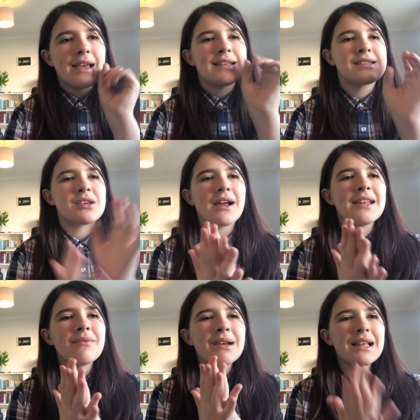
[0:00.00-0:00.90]
so I
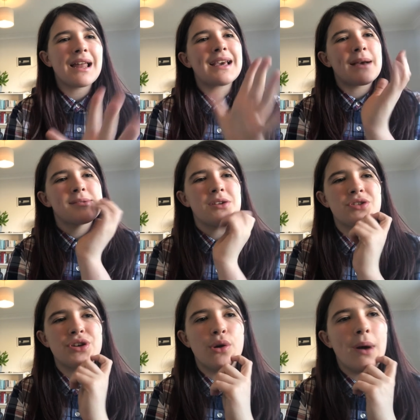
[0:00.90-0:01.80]
didn't really like episode
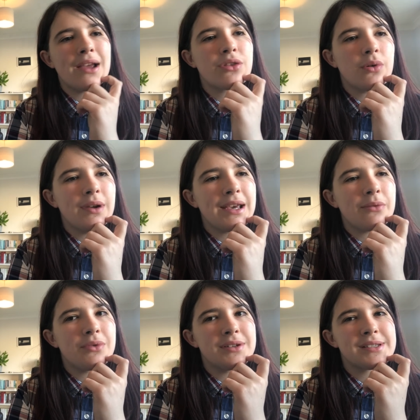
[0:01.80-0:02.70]
two. I thought it
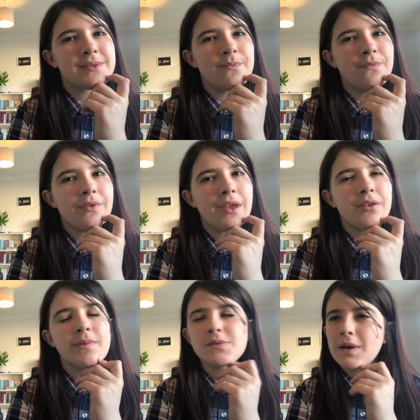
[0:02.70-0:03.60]
was, I
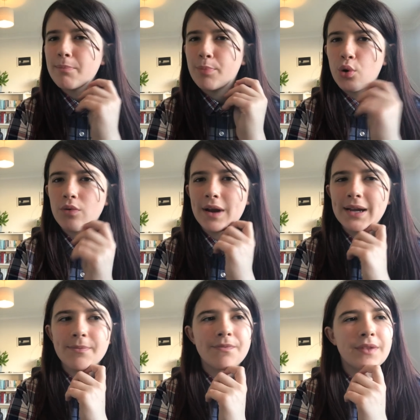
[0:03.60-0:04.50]
thought it was quite
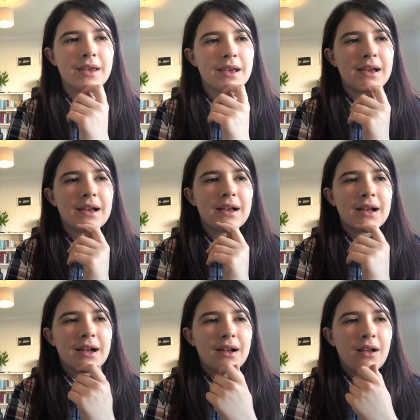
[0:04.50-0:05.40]
boring.
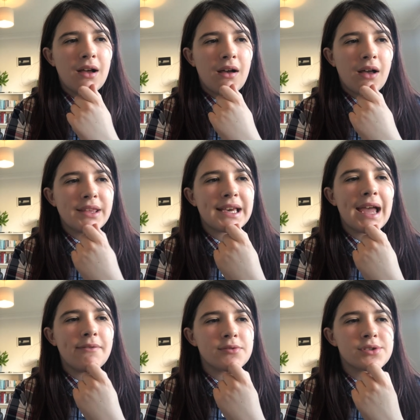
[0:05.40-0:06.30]
The
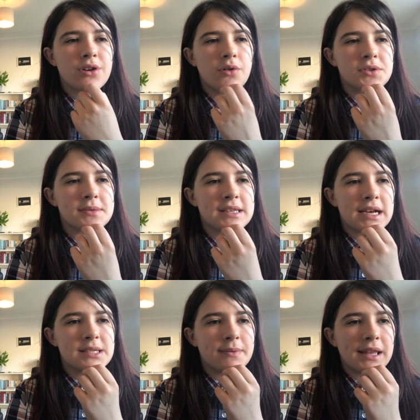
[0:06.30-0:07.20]
Cave of Skulls was
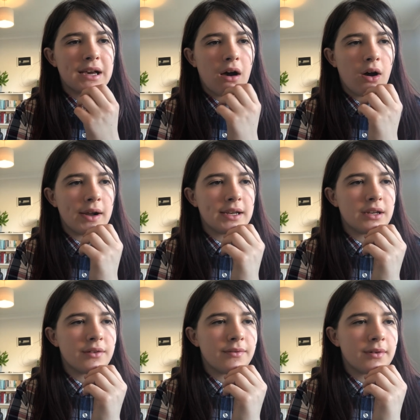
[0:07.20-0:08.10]
nice, but they kind
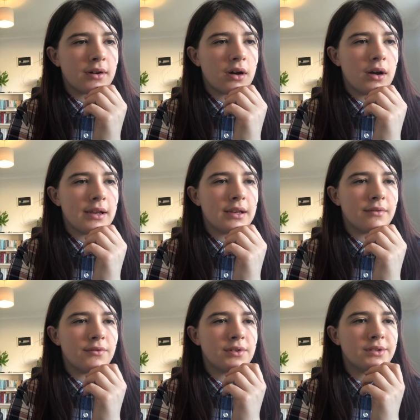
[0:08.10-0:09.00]
of were kind
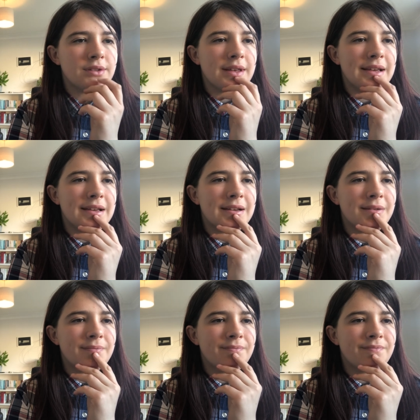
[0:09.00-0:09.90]
of just like
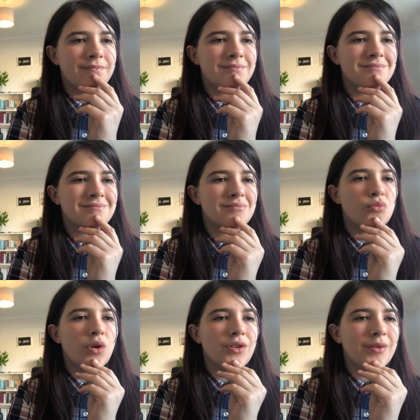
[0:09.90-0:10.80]

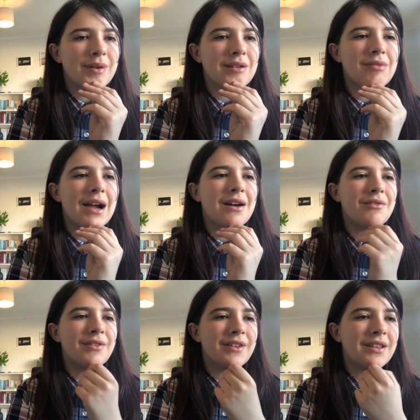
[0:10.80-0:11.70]
wandering
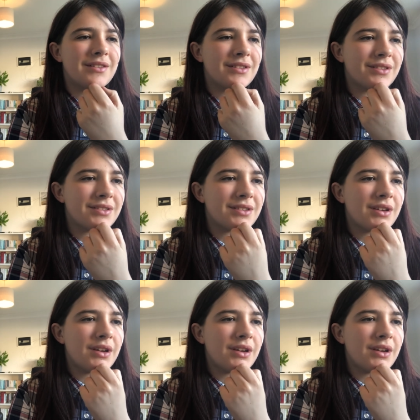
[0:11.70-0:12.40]
around, and it just,